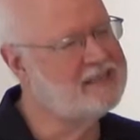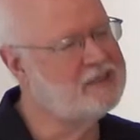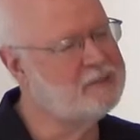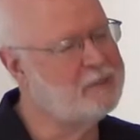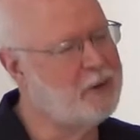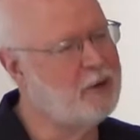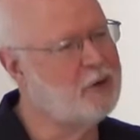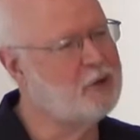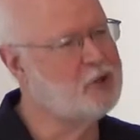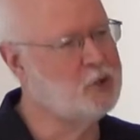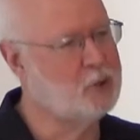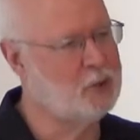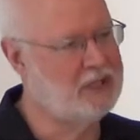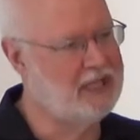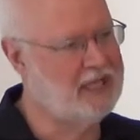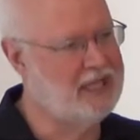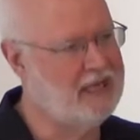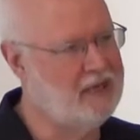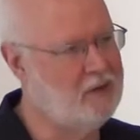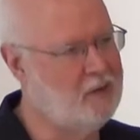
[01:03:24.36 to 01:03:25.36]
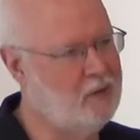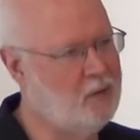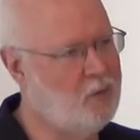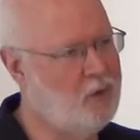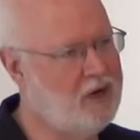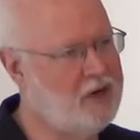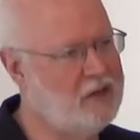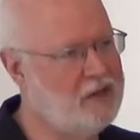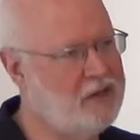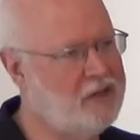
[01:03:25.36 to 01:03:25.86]
spiritually,
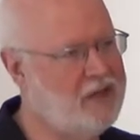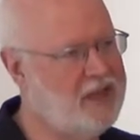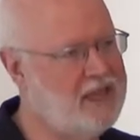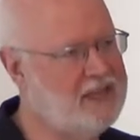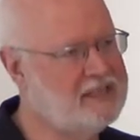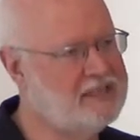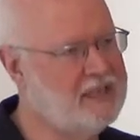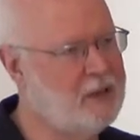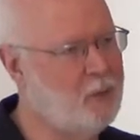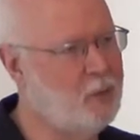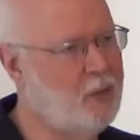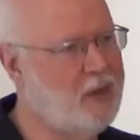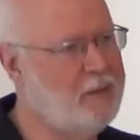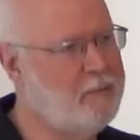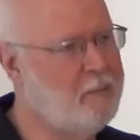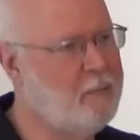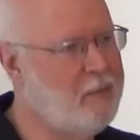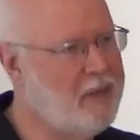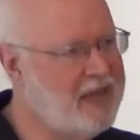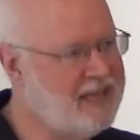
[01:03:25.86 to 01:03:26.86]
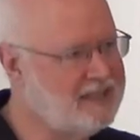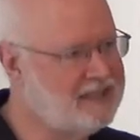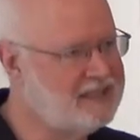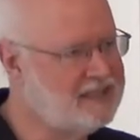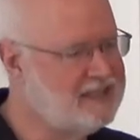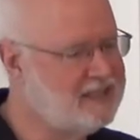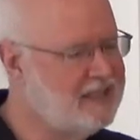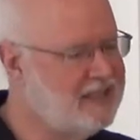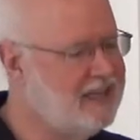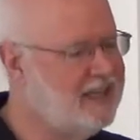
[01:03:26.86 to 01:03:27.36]
one of the things that we
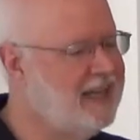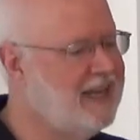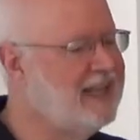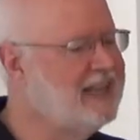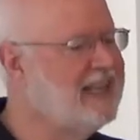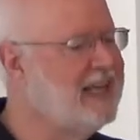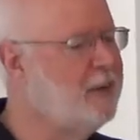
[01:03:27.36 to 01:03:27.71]
miss,